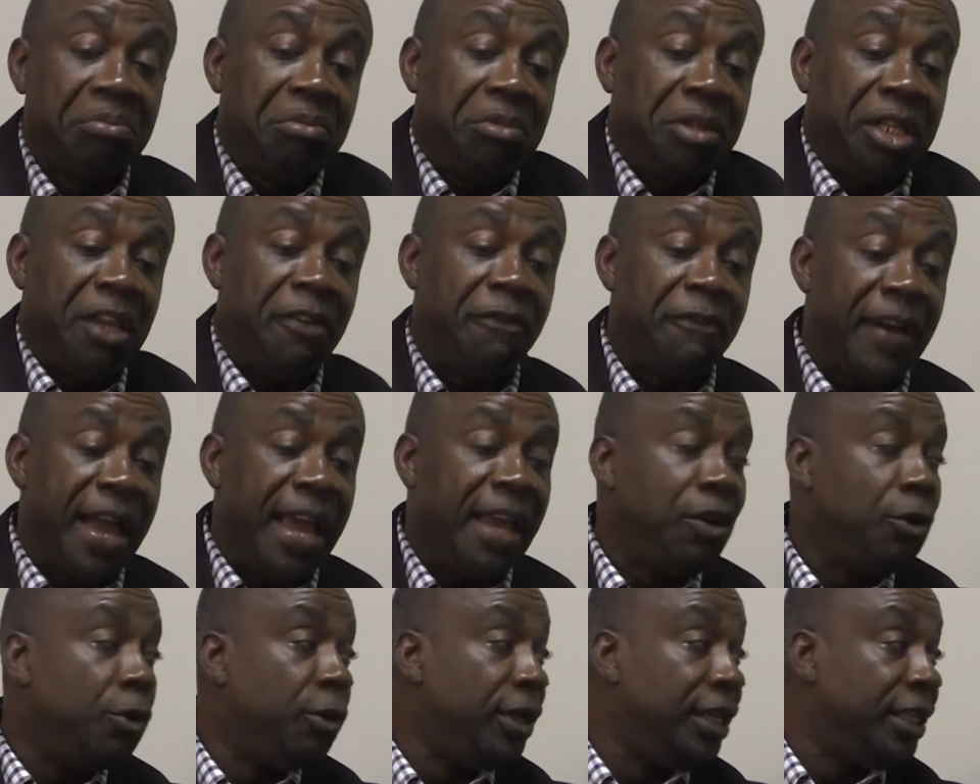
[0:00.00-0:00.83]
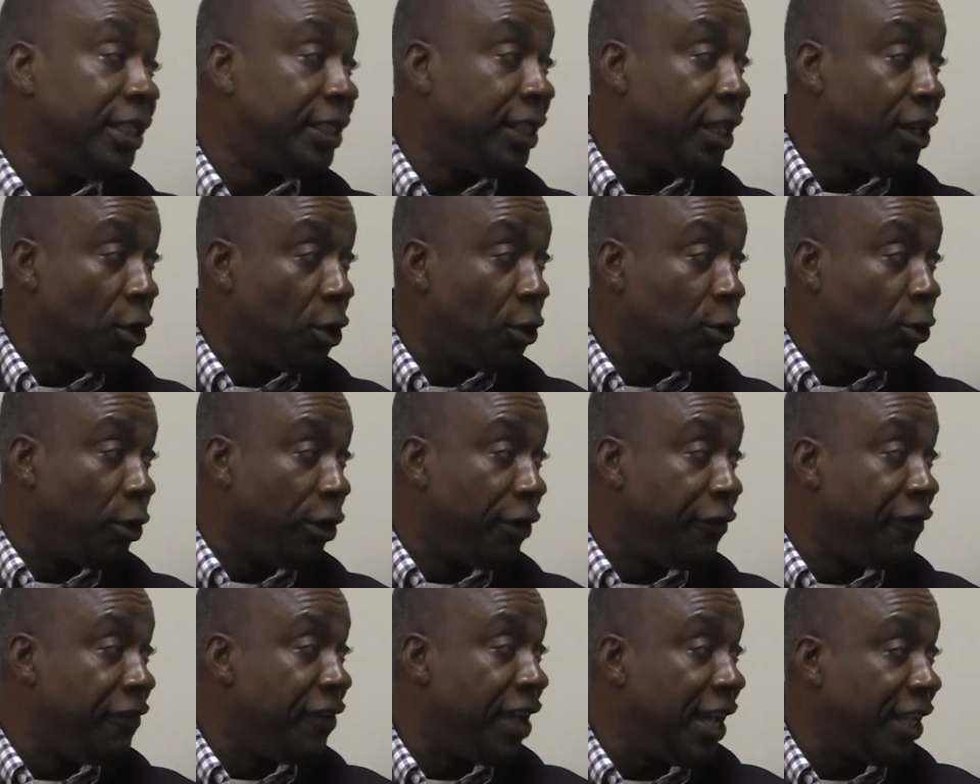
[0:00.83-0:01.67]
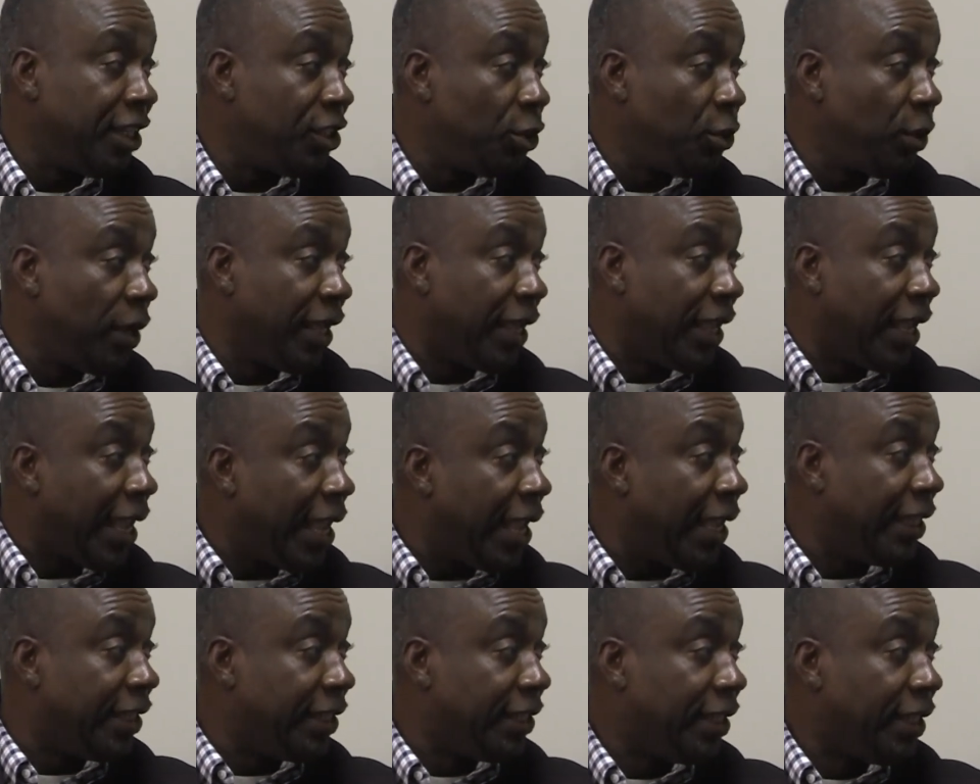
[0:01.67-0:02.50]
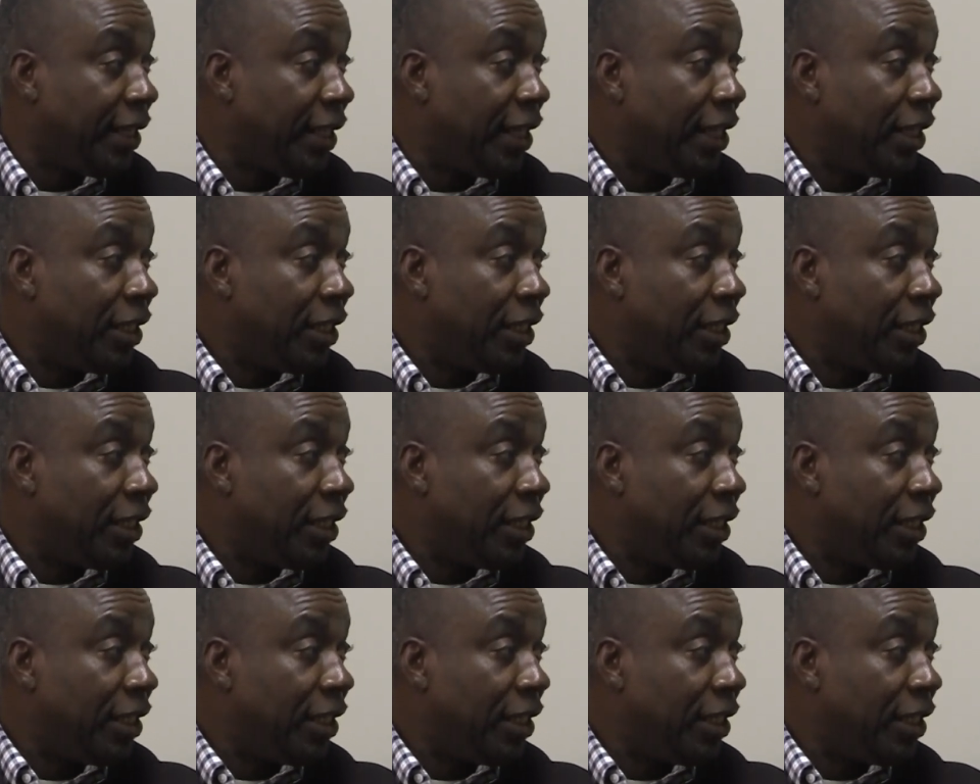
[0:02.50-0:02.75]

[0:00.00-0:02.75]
they find reason not to invite you again.